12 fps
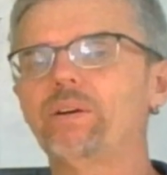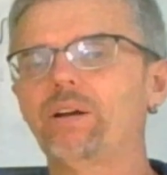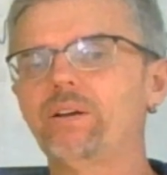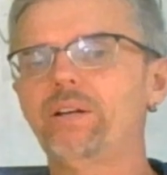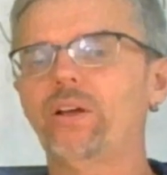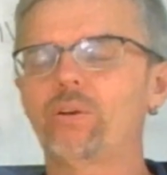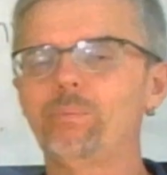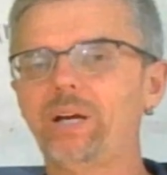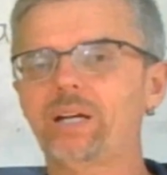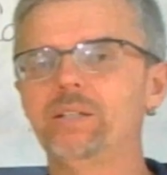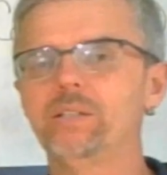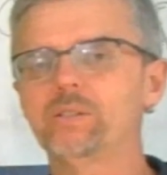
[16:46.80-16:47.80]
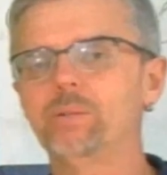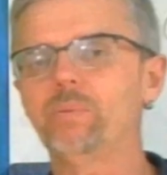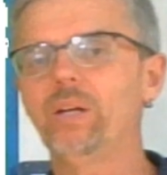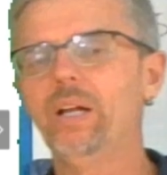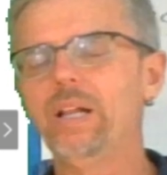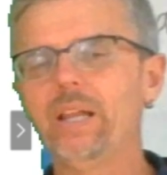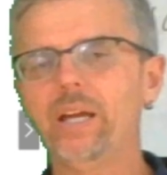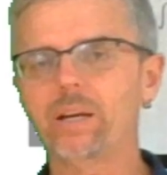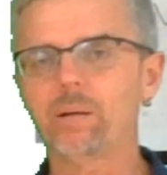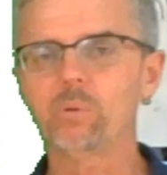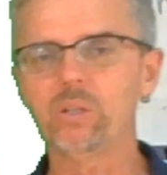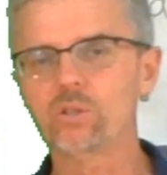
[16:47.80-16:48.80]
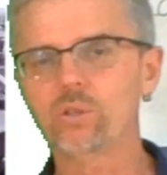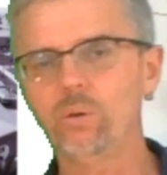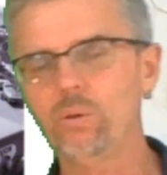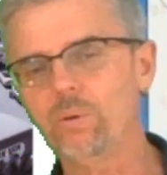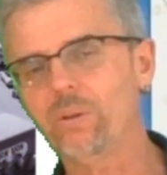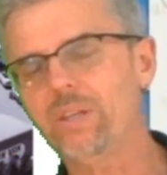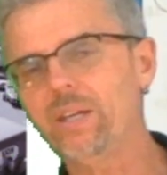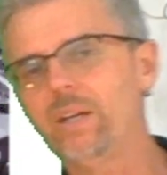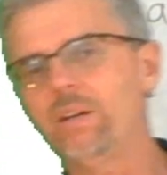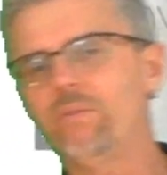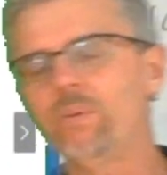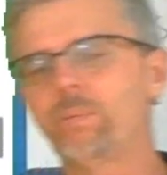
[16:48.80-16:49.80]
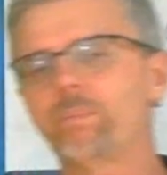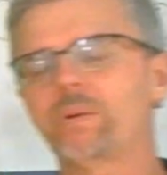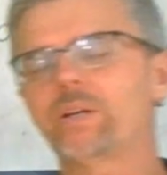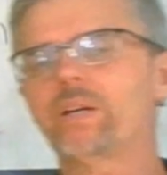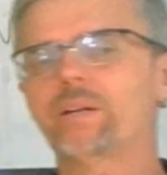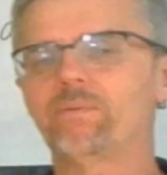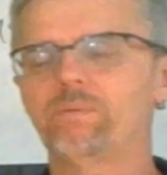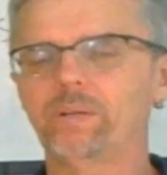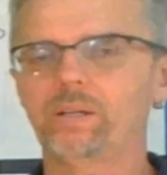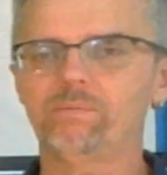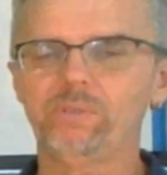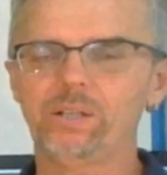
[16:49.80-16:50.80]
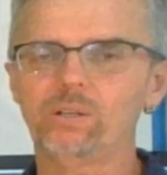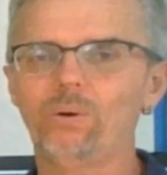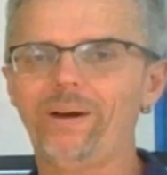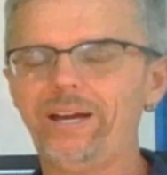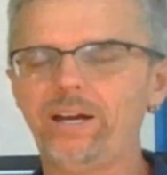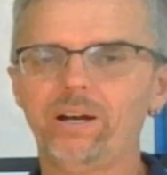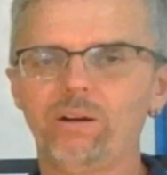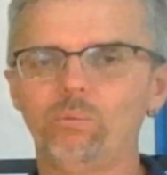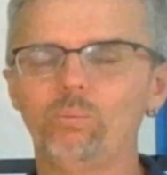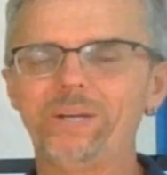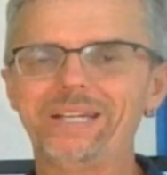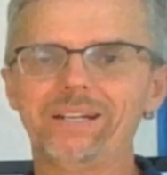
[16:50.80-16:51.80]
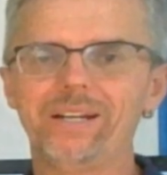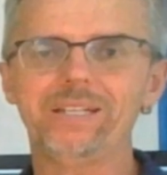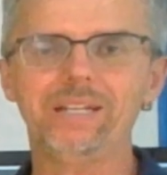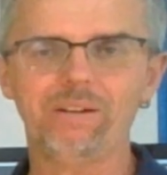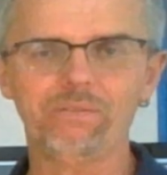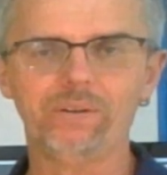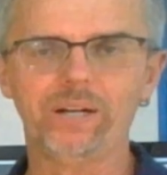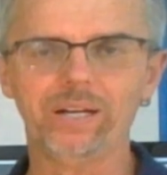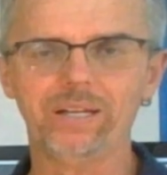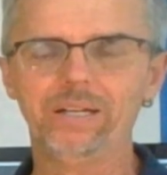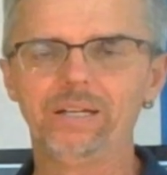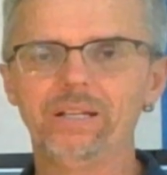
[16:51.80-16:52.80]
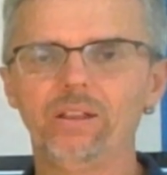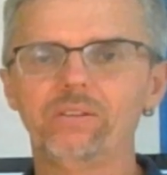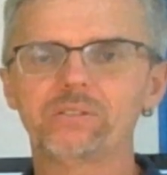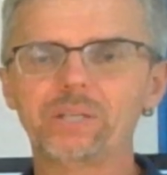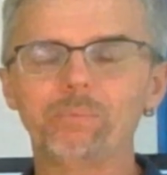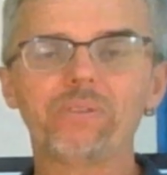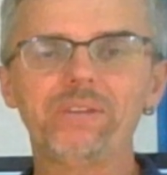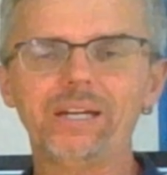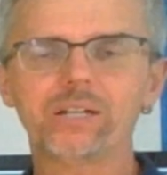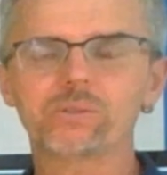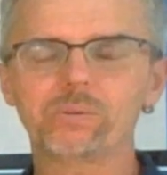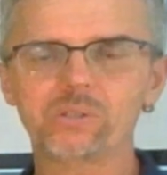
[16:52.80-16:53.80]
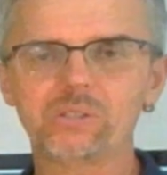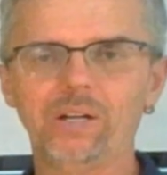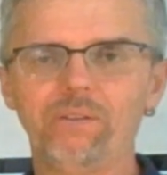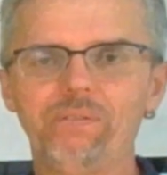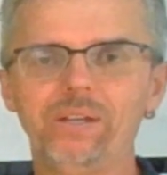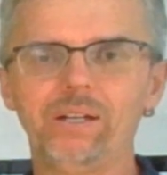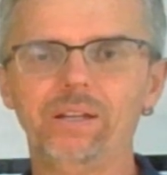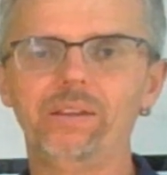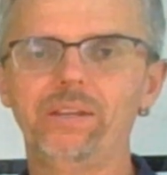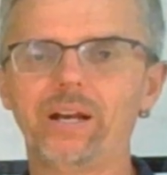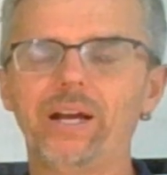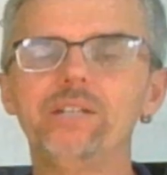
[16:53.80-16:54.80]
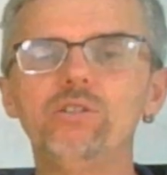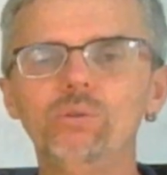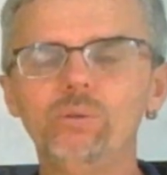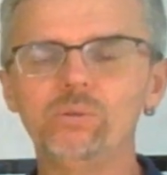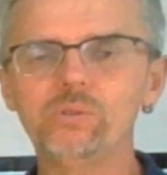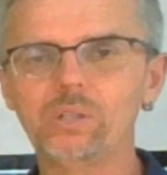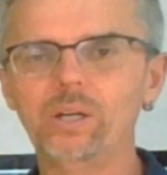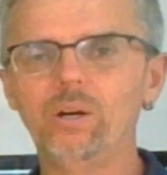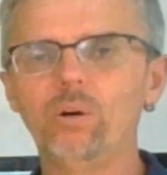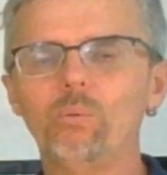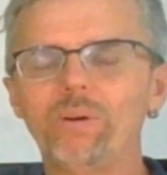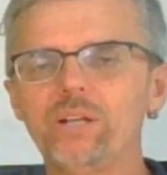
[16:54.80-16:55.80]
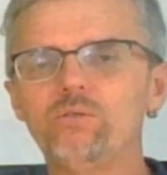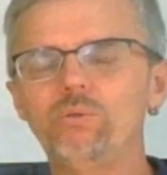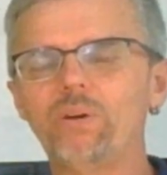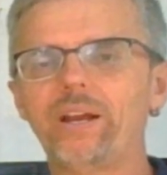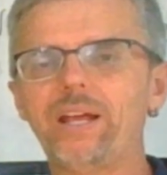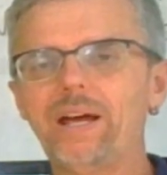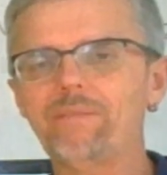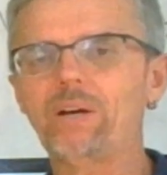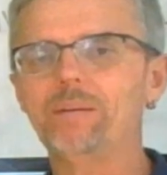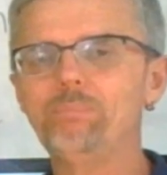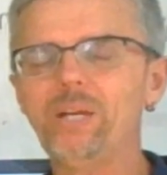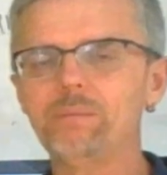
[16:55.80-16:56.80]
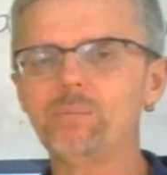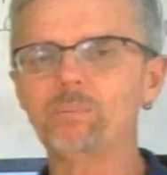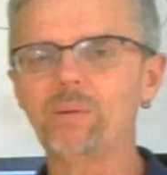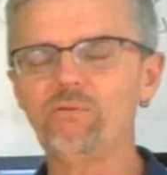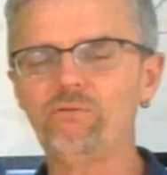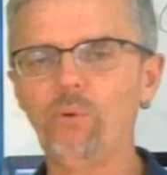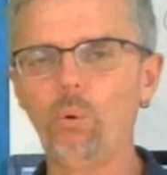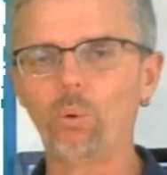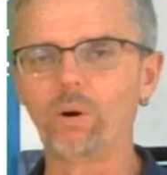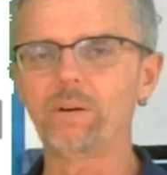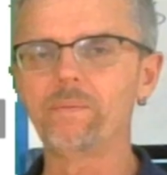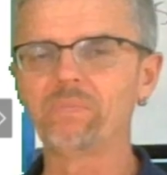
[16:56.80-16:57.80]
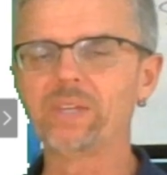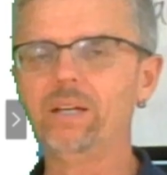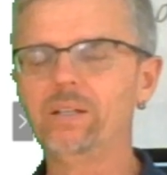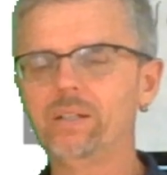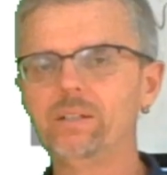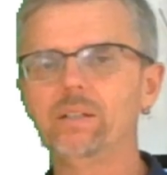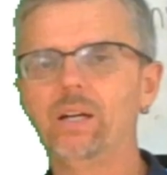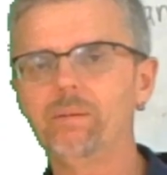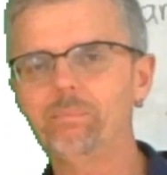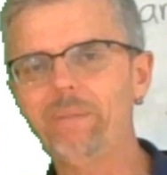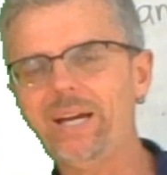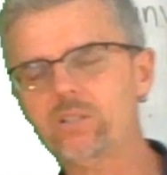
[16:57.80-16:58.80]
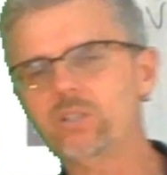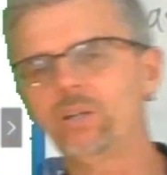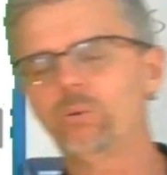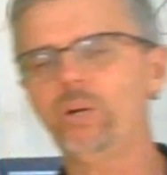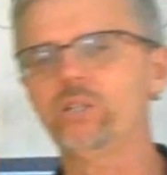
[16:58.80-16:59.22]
then you're going to have to figure out another mechanism, and I'm going to show you at the end of the video how we can identify some of the extra stuff that I use when I do not have a minimum of 4